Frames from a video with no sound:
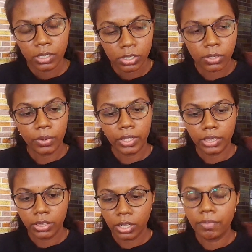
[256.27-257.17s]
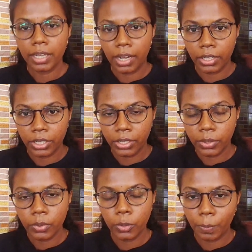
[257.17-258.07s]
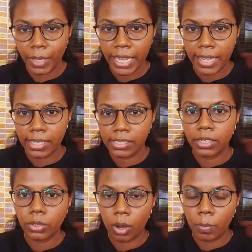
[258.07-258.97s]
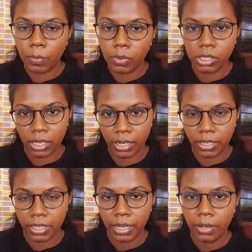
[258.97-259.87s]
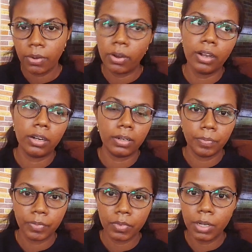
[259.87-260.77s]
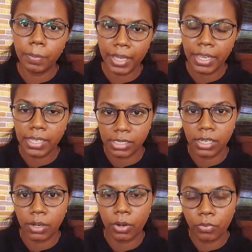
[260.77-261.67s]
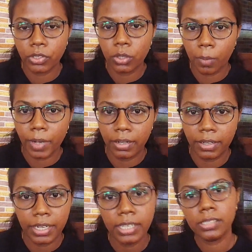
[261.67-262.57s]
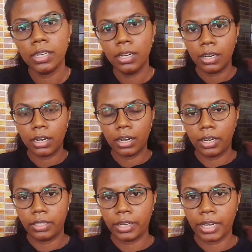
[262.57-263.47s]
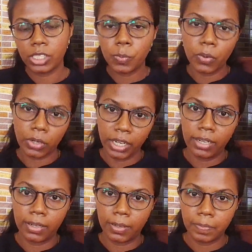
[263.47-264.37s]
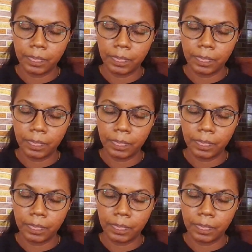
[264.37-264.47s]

So India will continue to be as a topmost country or will be as one of the top countries and exporting